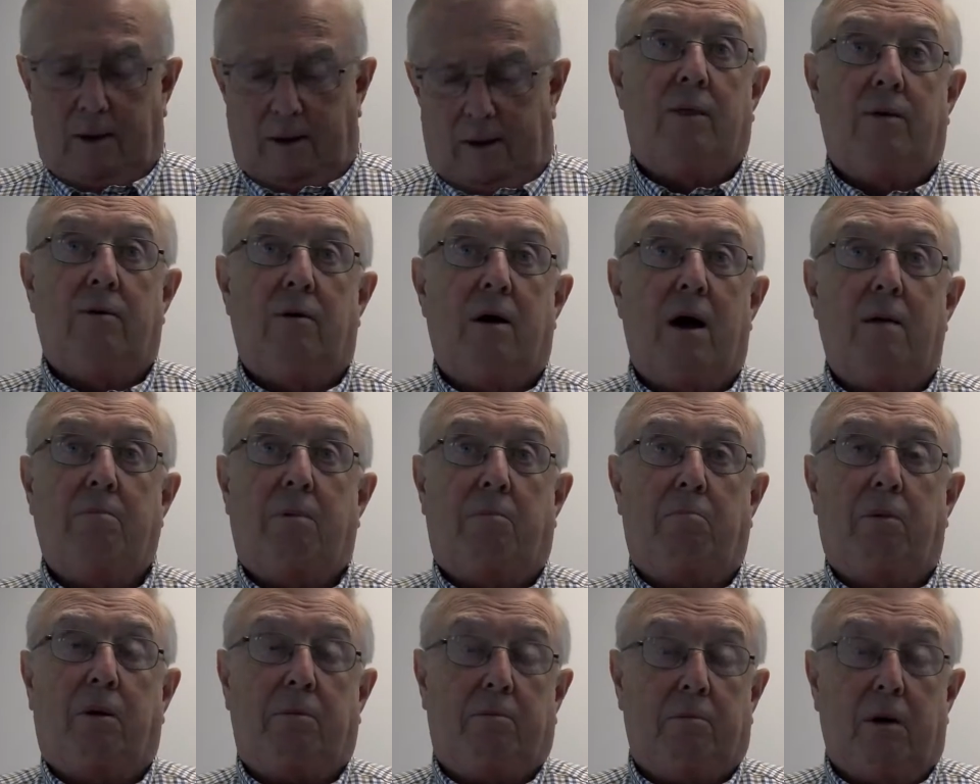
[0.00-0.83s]
They're
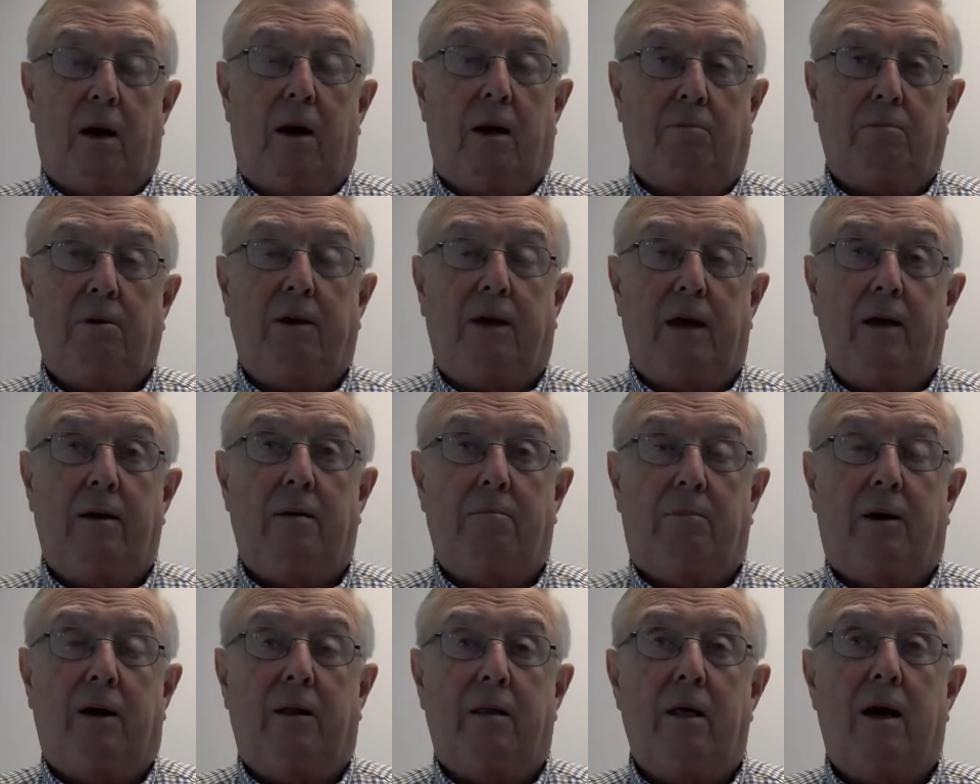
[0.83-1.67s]
obligated
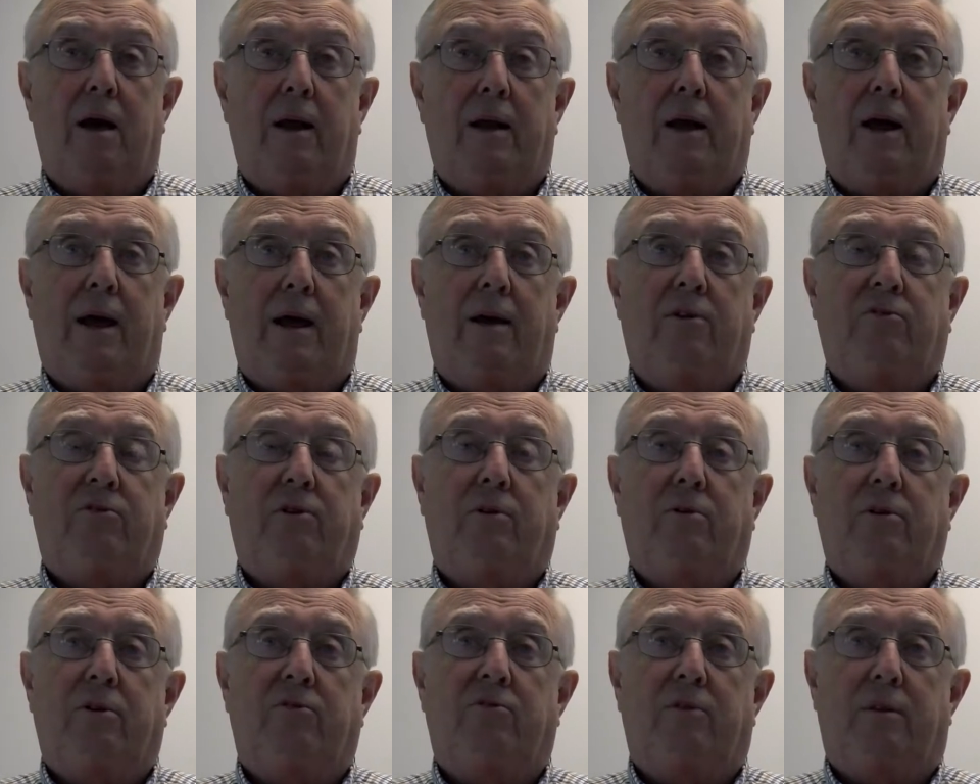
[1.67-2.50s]
by law to ask you
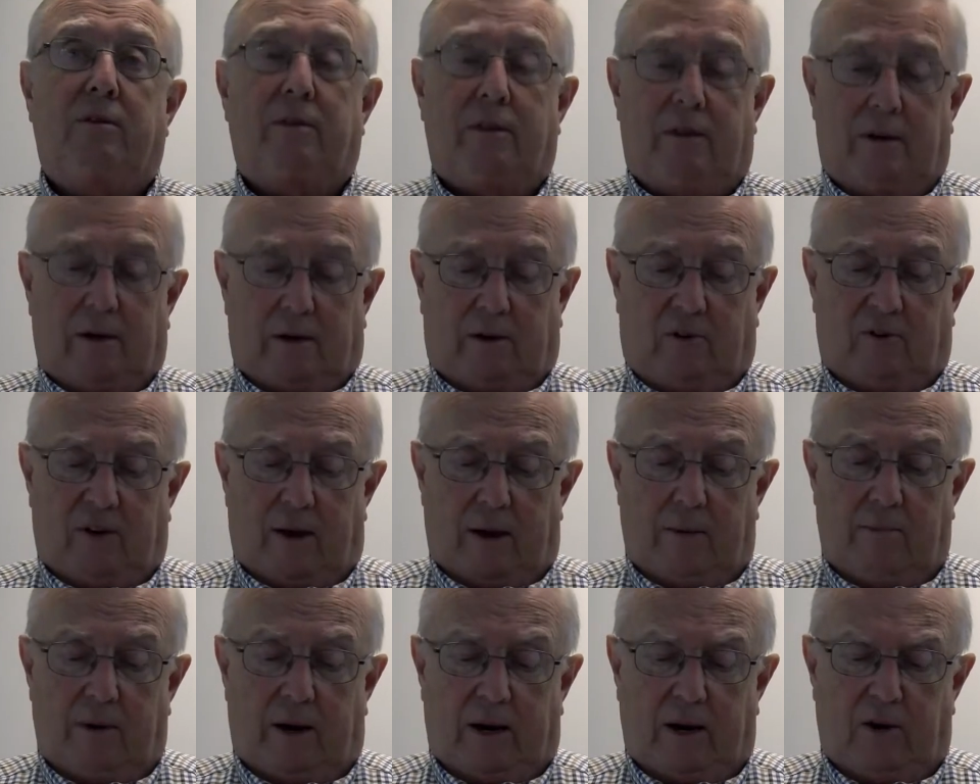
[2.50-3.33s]
this at the
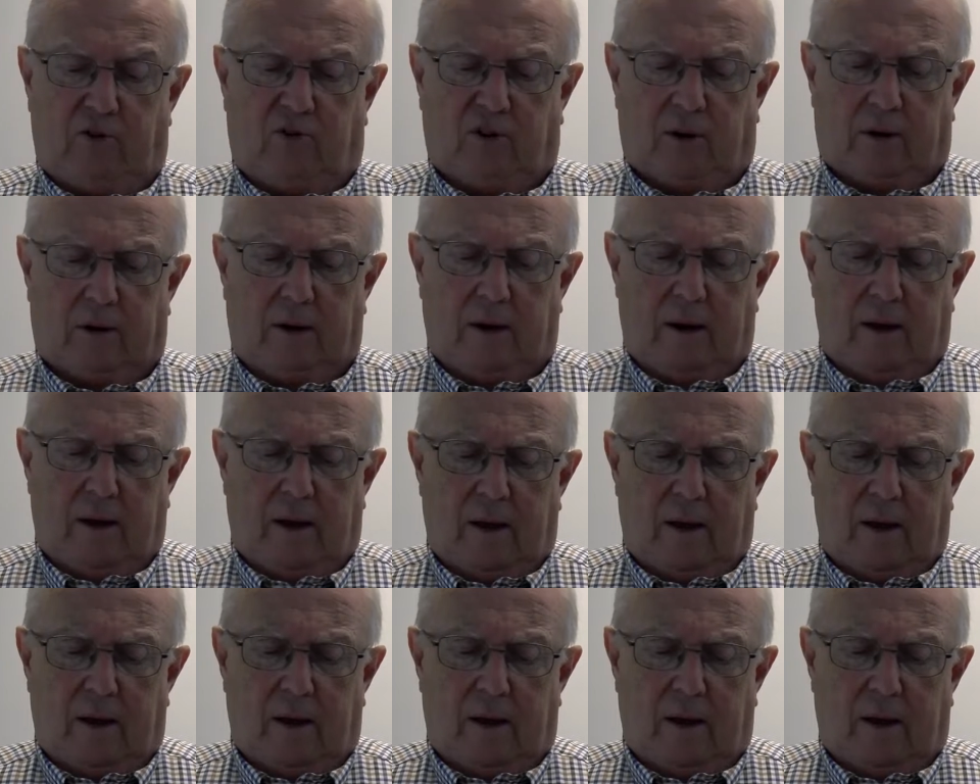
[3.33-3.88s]
examination.